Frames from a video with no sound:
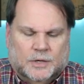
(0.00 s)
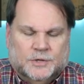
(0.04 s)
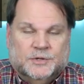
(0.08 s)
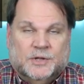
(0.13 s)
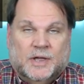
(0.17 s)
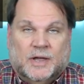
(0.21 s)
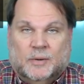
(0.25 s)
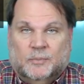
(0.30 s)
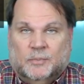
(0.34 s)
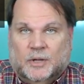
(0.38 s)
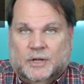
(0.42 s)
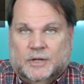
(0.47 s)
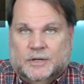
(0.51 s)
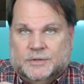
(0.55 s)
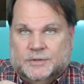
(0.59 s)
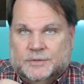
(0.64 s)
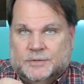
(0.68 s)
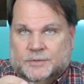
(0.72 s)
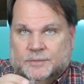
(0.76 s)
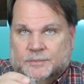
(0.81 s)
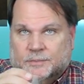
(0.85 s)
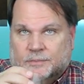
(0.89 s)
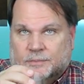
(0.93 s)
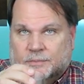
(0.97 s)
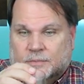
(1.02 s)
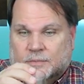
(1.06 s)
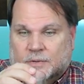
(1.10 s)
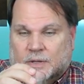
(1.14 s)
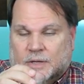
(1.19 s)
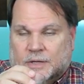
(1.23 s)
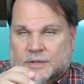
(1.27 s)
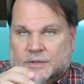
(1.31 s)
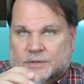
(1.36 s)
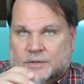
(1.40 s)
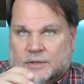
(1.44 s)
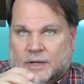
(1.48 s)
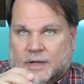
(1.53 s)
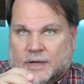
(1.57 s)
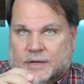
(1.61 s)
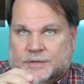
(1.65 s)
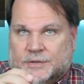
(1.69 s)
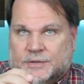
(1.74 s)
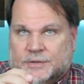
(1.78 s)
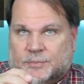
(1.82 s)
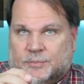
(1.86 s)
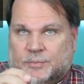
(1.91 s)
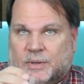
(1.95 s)
second place is
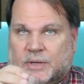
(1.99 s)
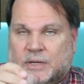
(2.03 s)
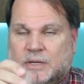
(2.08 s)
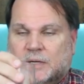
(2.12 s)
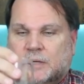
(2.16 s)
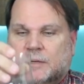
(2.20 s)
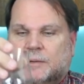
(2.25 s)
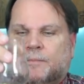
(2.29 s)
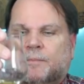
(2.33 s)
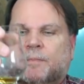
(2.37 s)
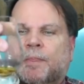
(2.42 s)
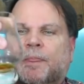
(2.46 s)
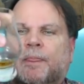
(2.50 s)
Glass B,